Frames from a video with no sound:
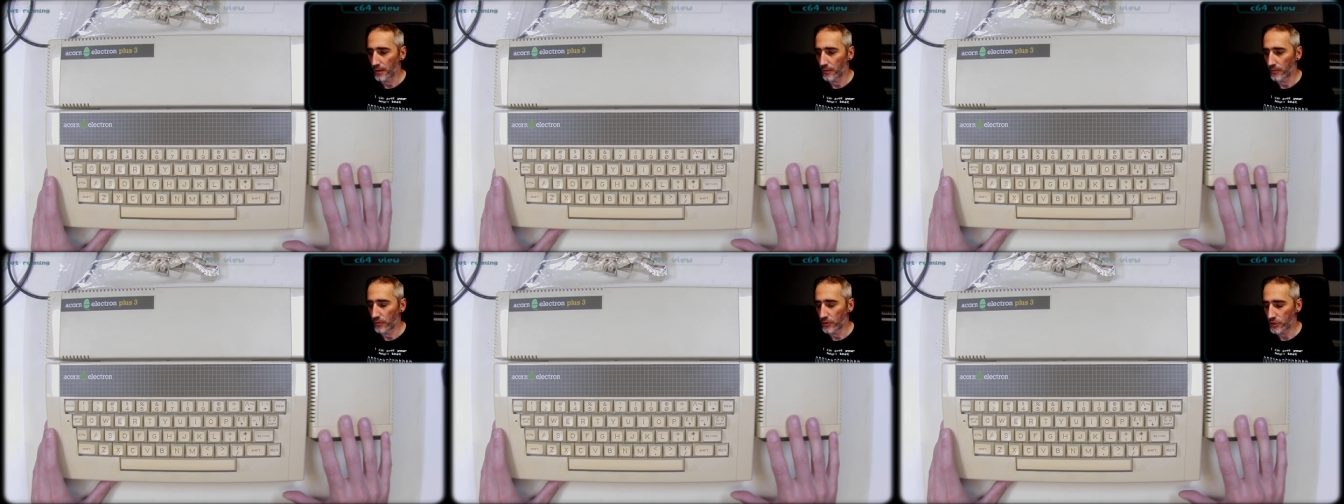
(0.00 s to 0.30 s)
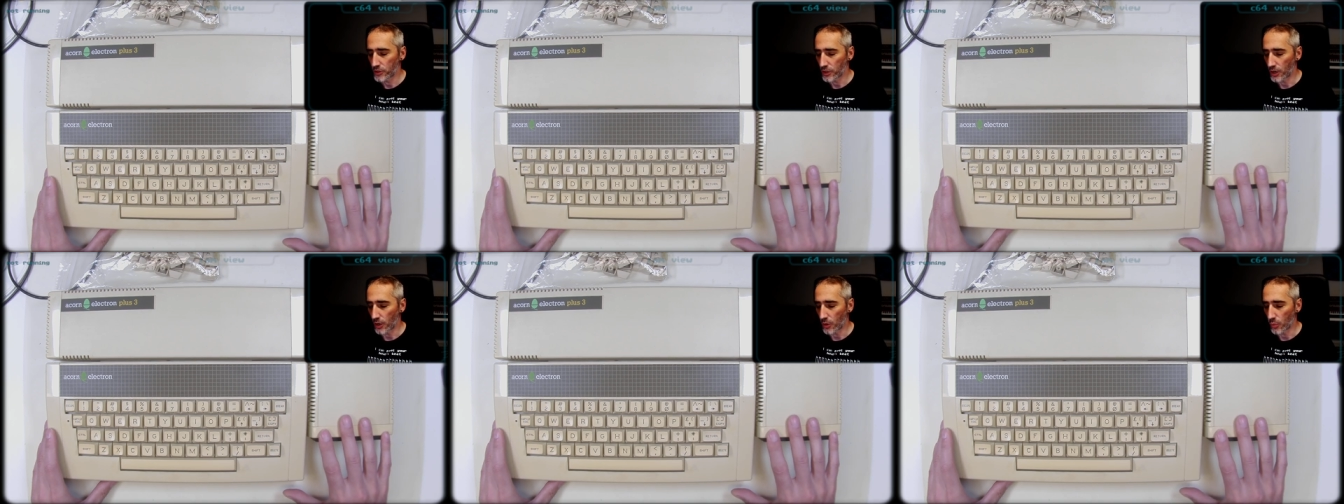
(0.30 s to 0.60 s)

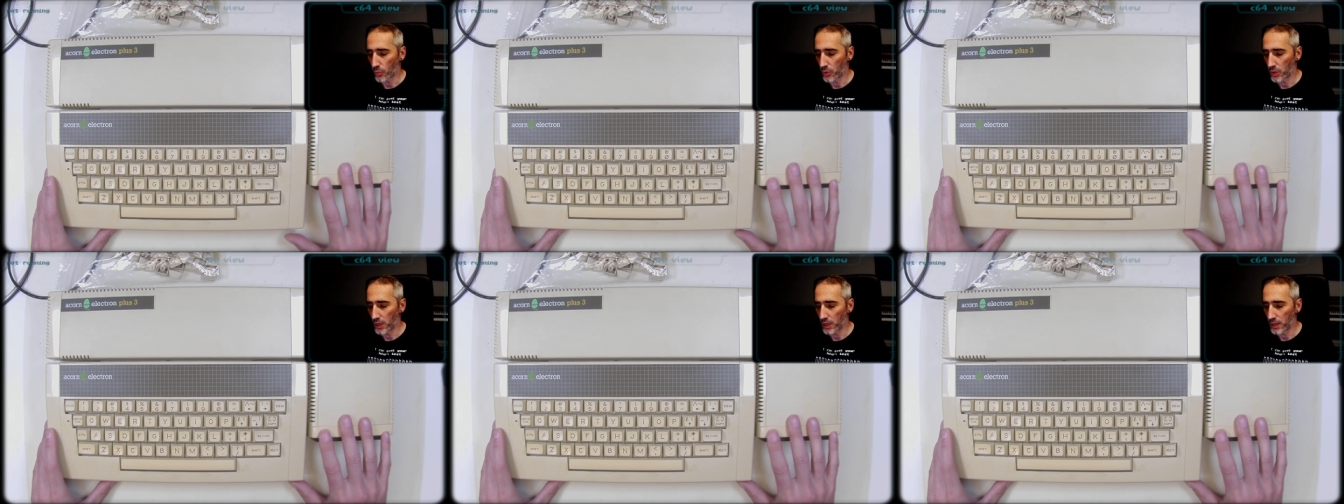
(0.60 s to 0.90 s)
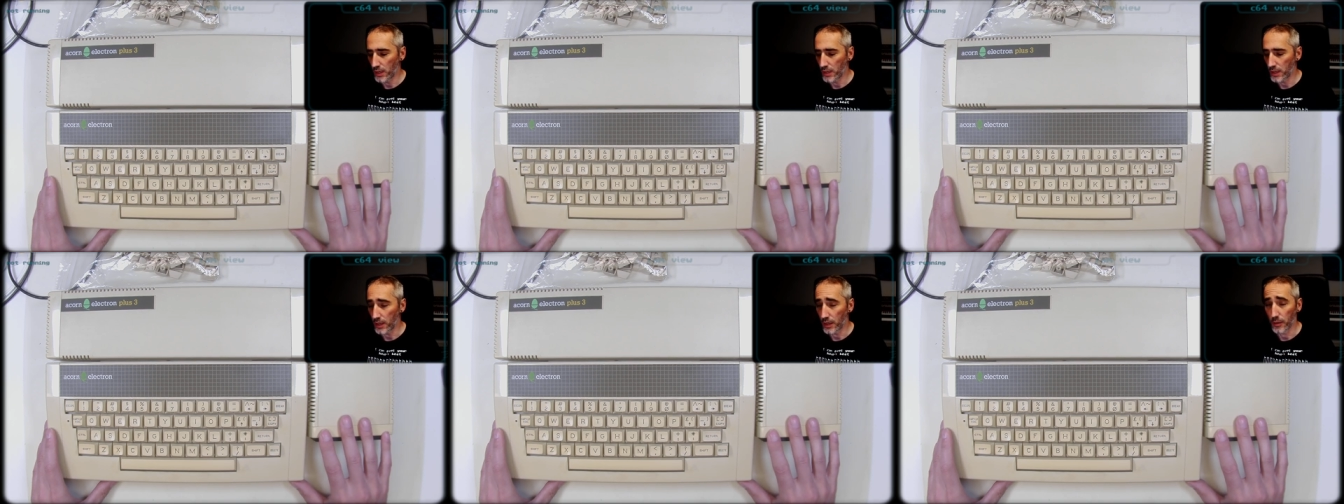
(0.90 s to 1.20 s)
which are
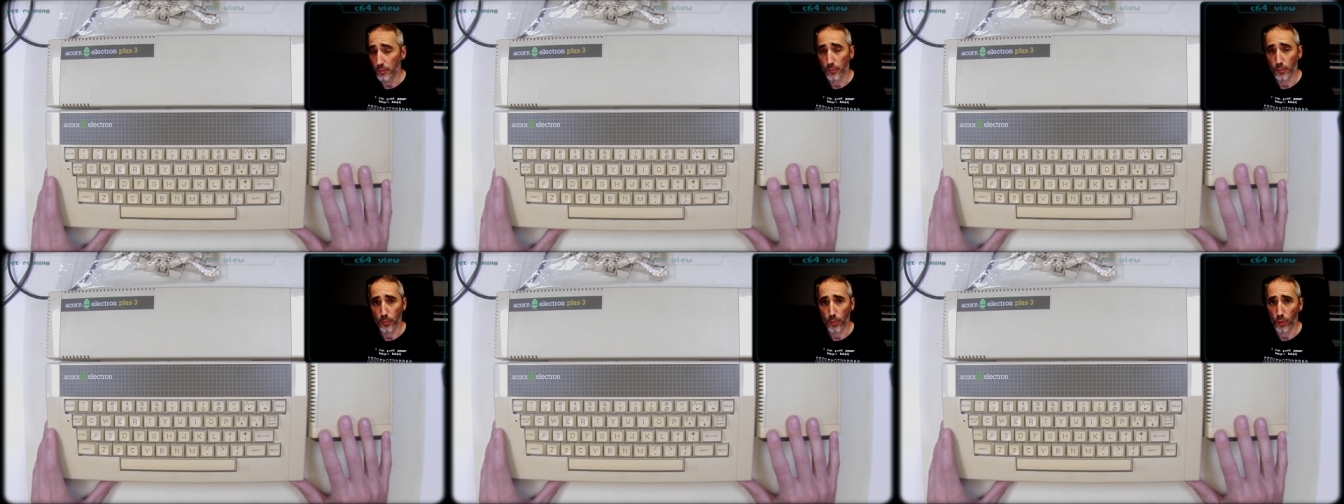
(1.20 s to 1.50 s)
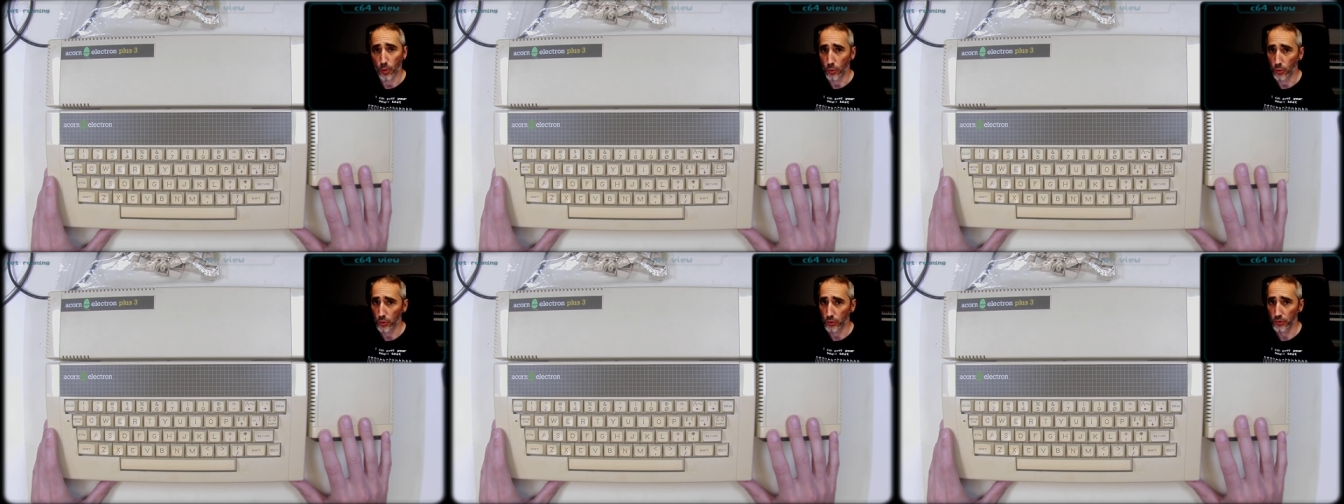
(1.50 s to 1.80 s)
really
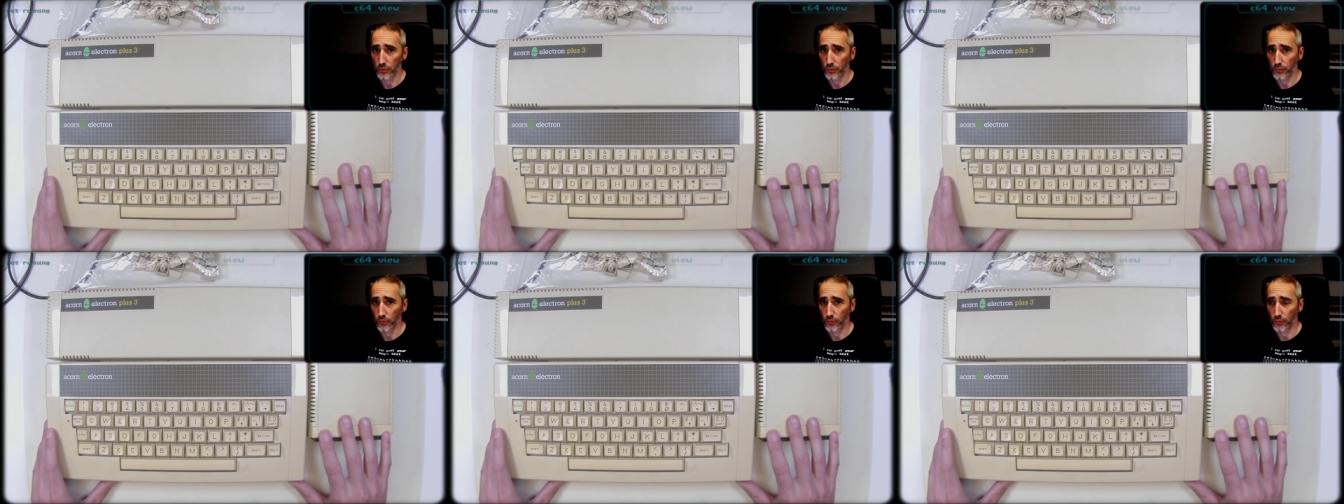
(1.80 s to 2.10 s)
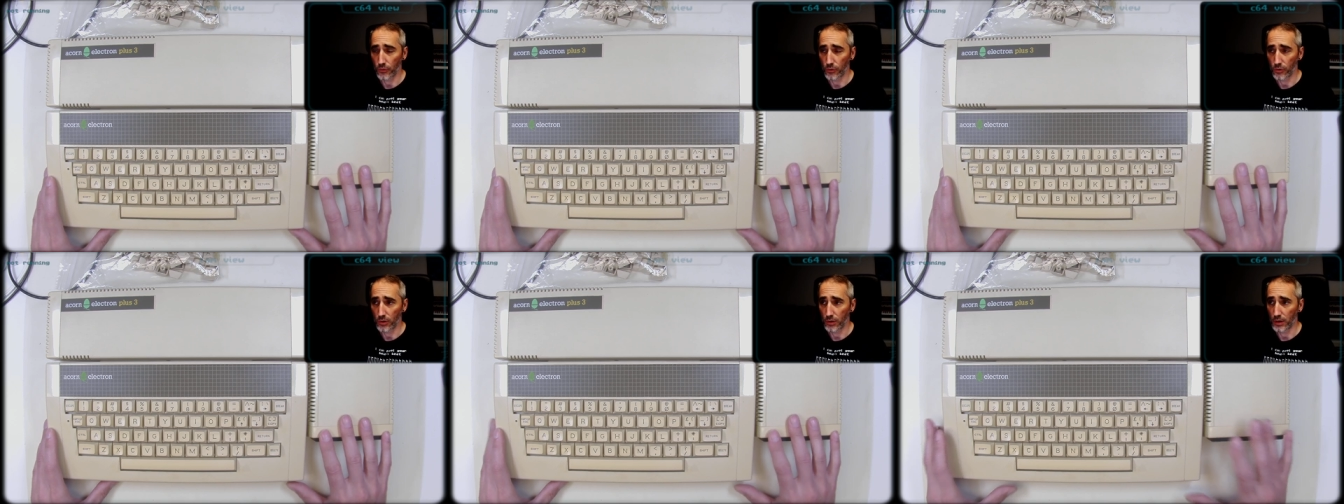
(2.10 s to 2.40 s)
important
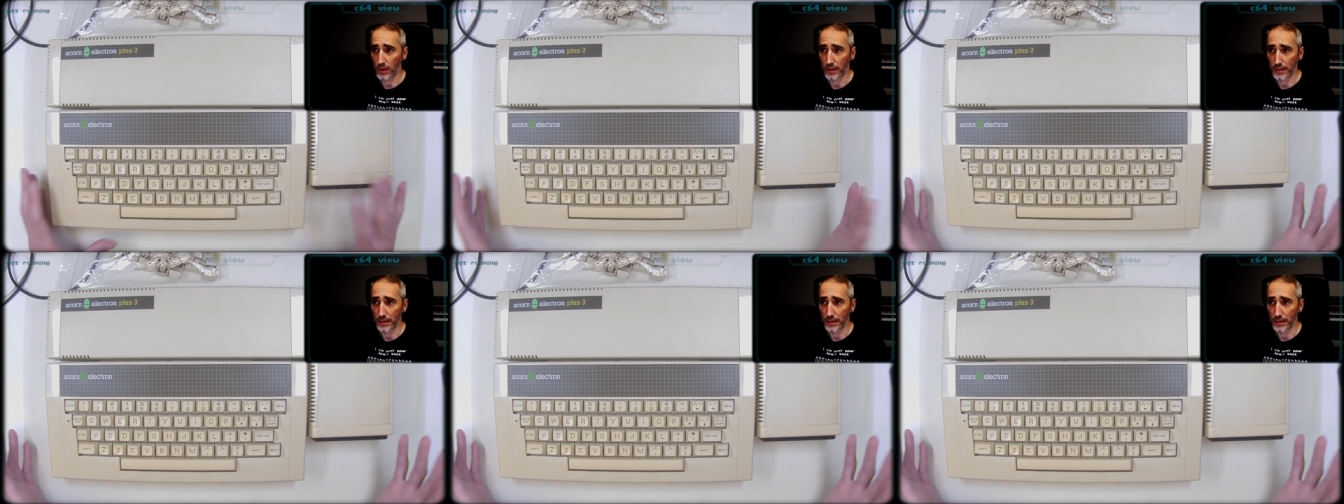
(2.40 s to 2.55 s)
for